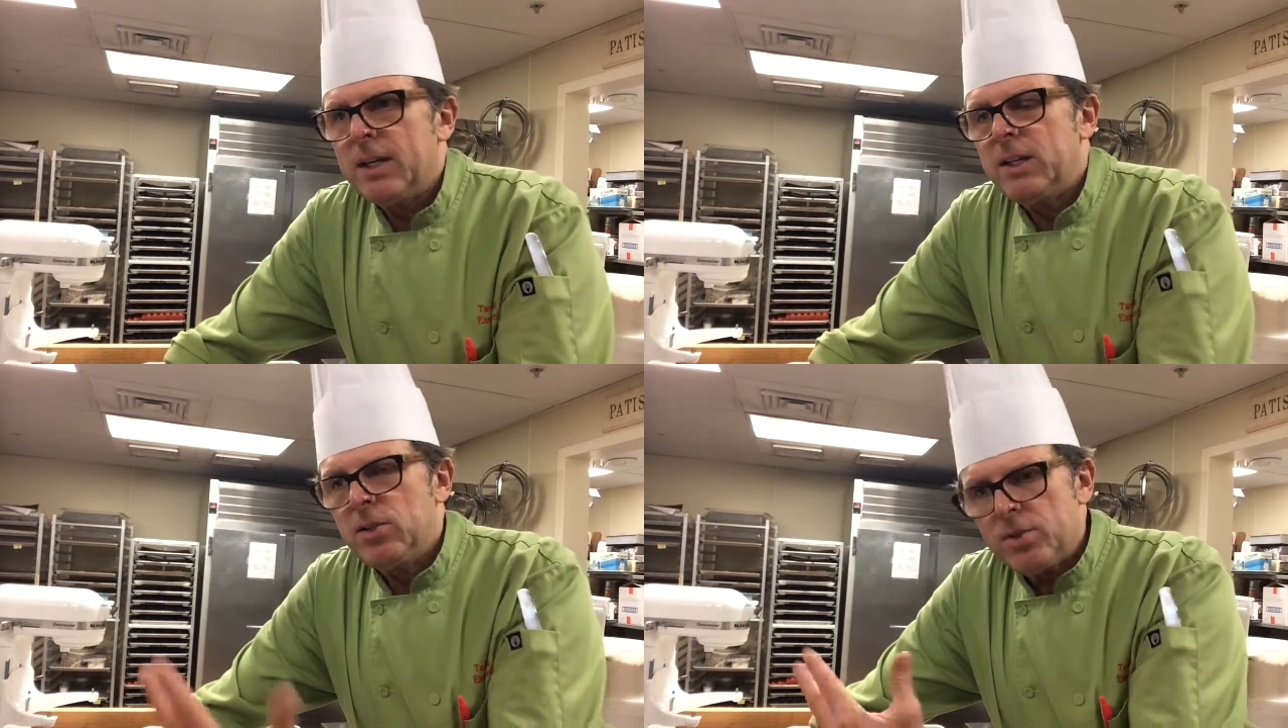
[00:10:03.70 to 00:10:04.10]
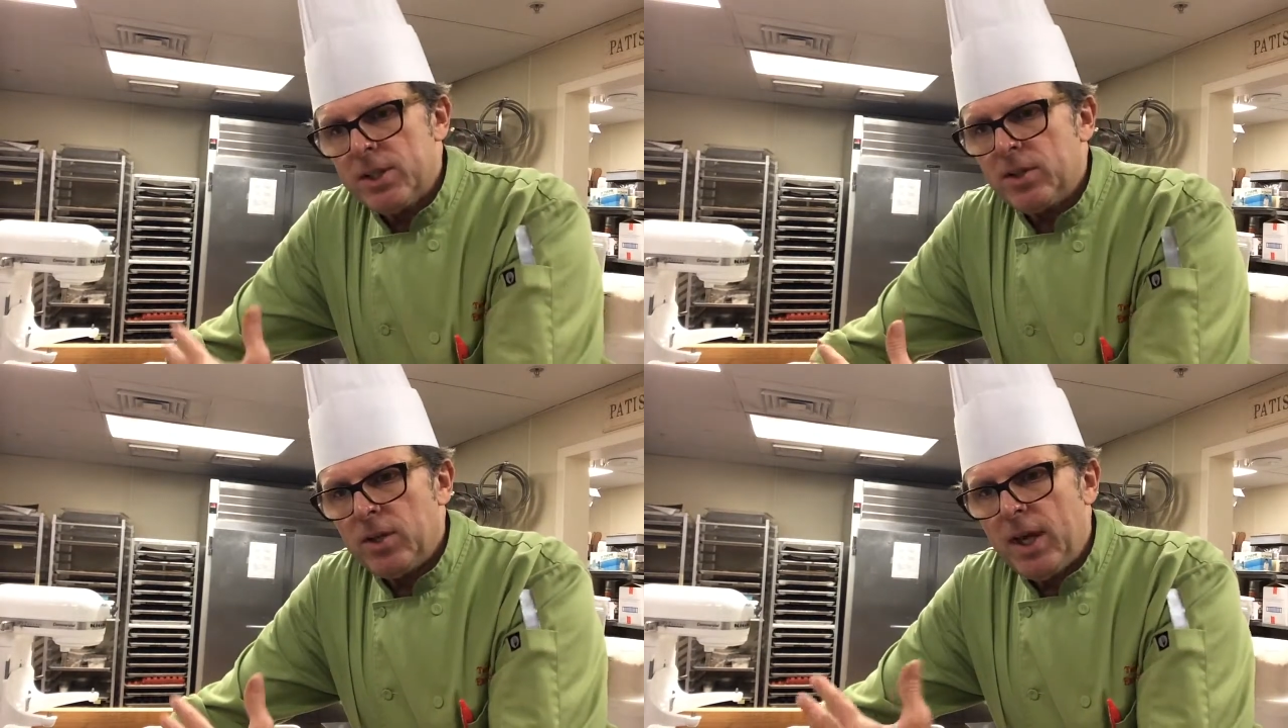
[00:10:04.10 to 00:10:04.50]

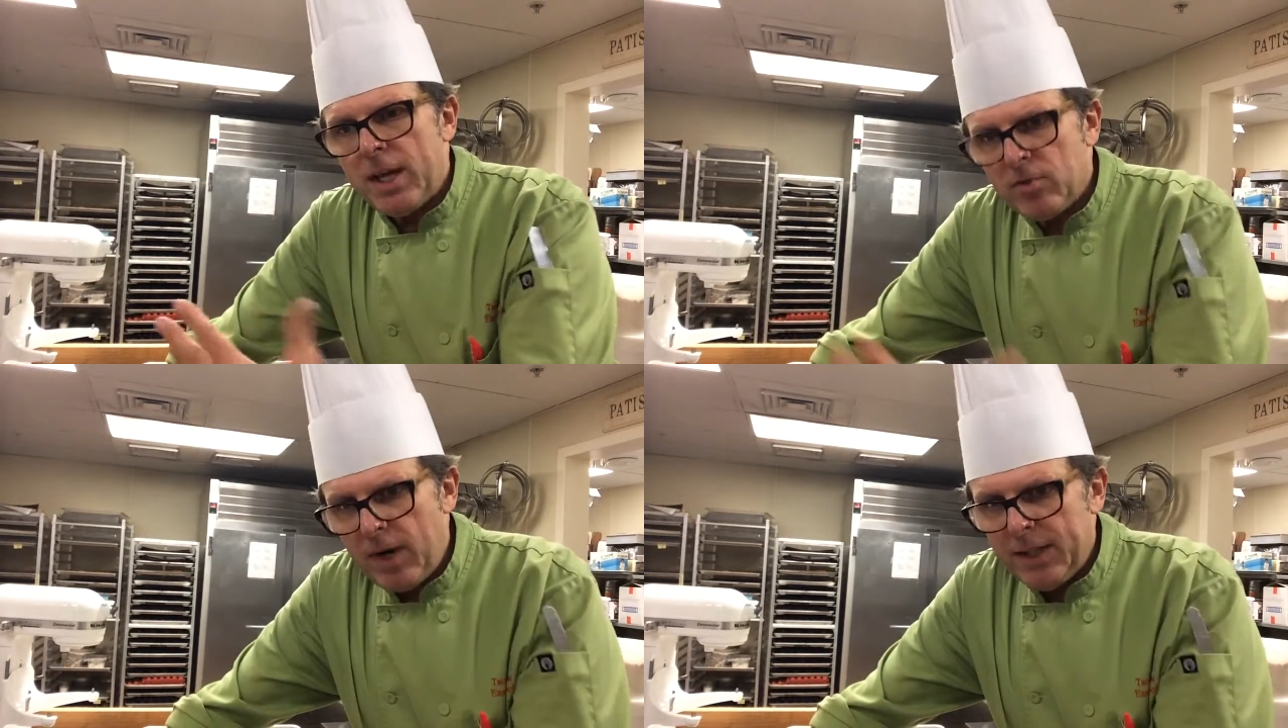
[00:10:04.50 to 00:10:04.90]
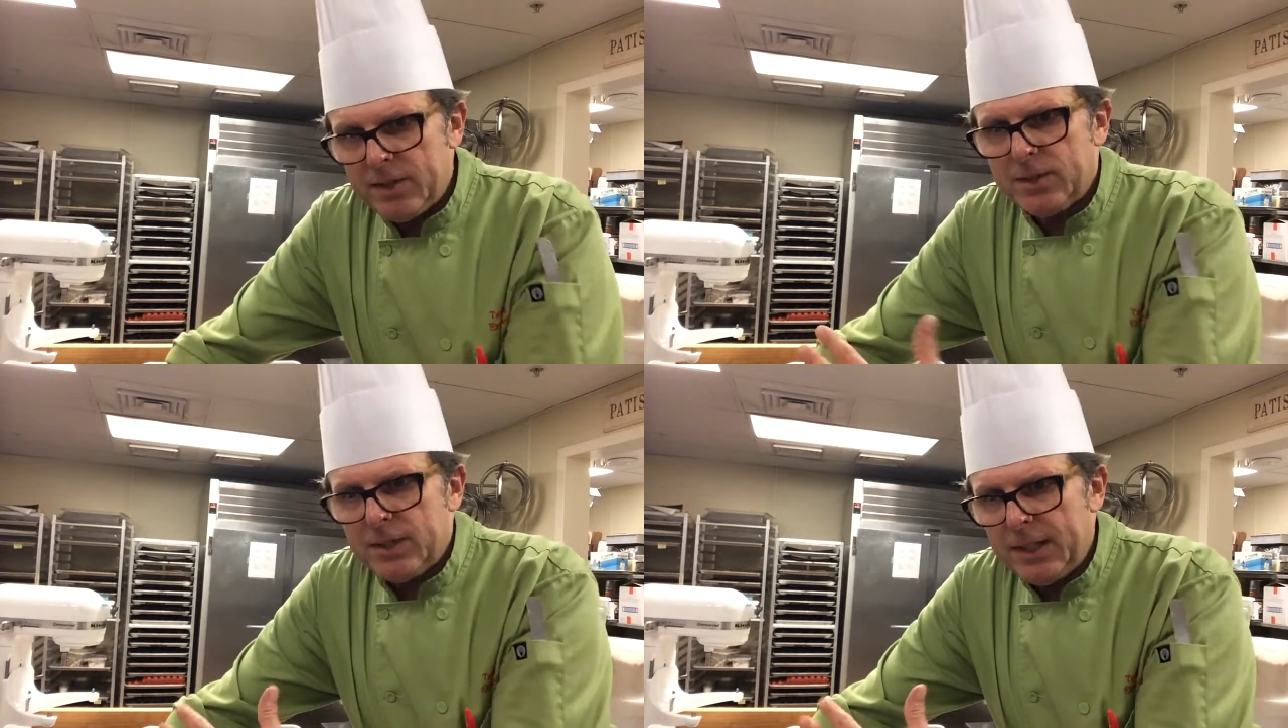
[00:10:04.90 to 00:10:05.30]
reducing the egg white
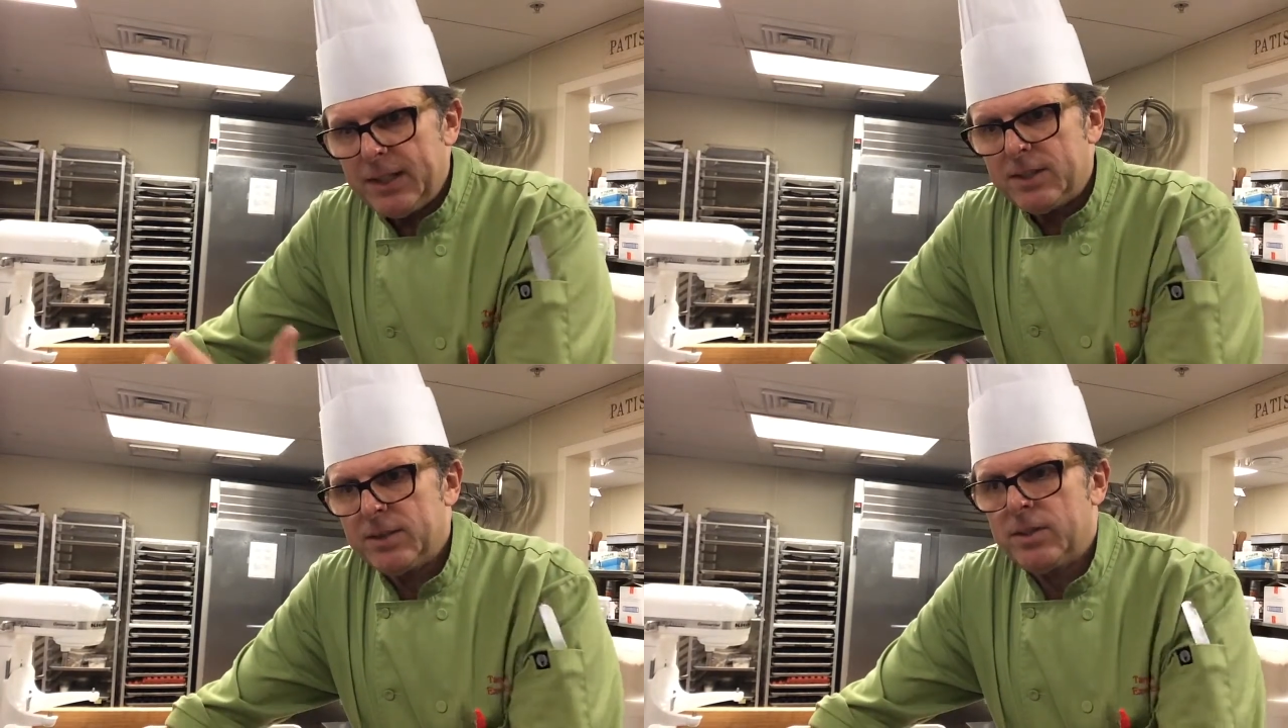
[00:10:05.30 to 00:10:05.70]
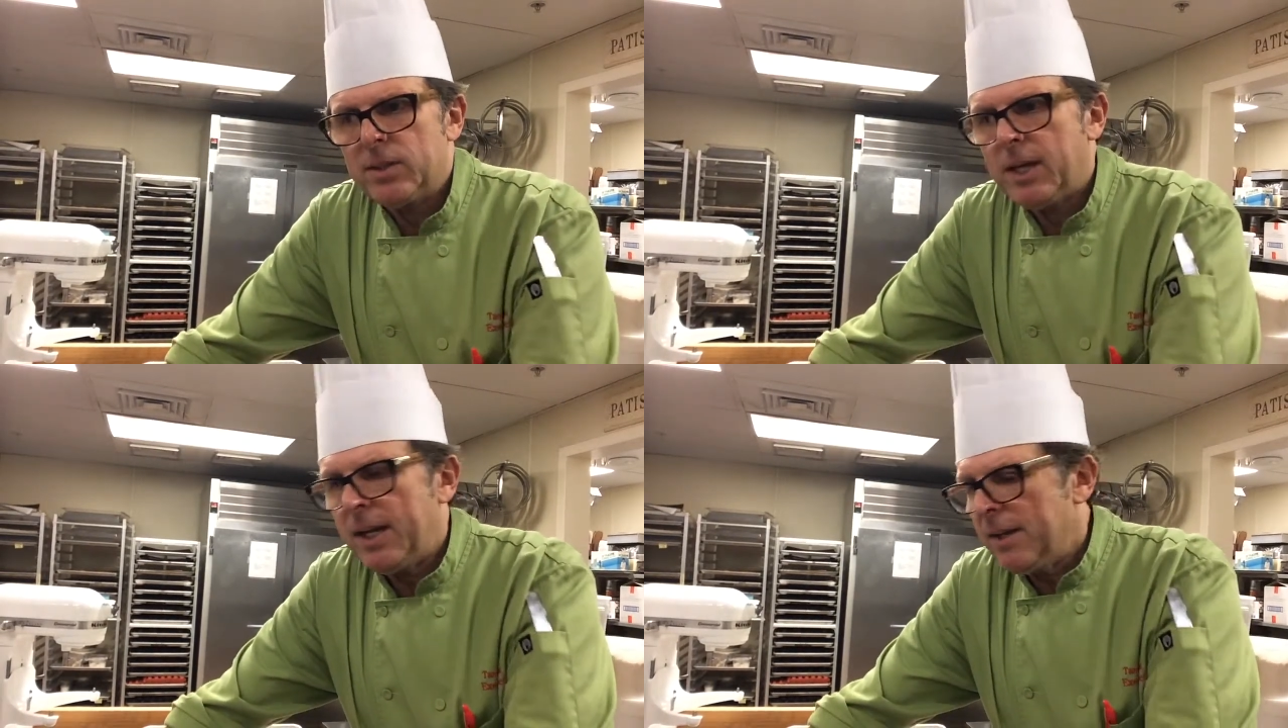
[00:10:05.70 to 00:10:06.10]
in it.
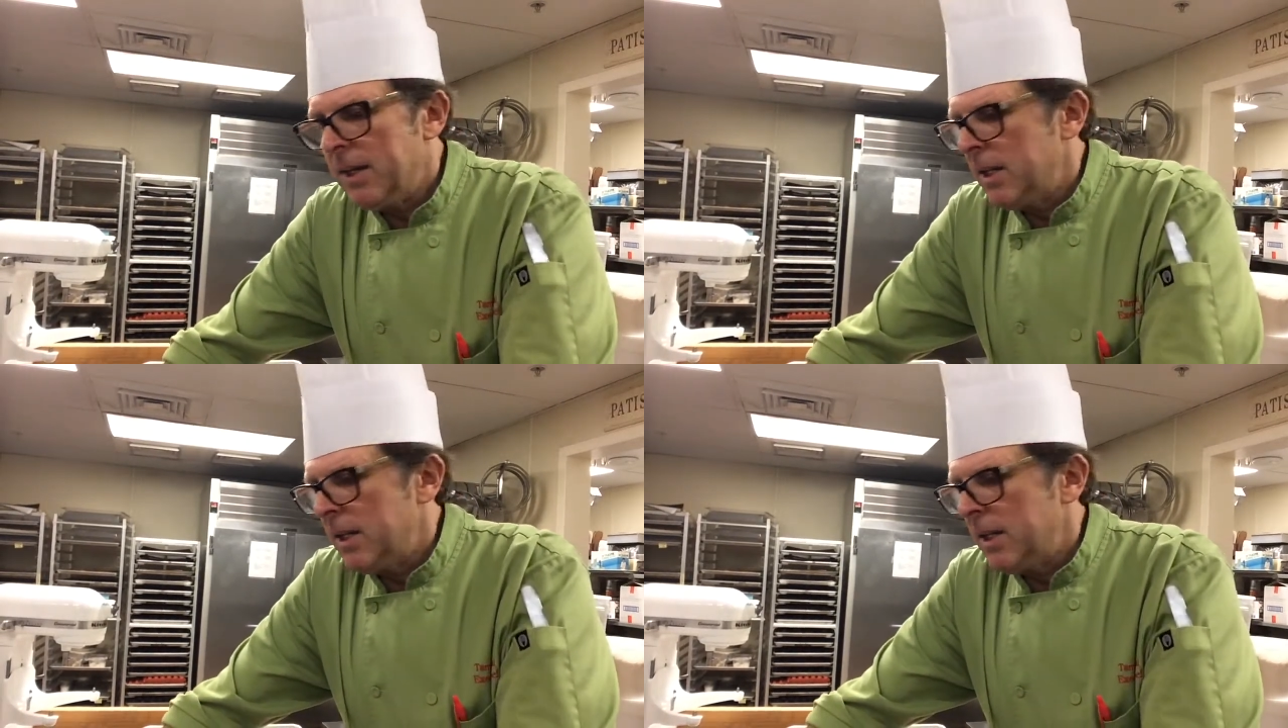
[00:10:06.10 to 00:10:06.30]
Okay?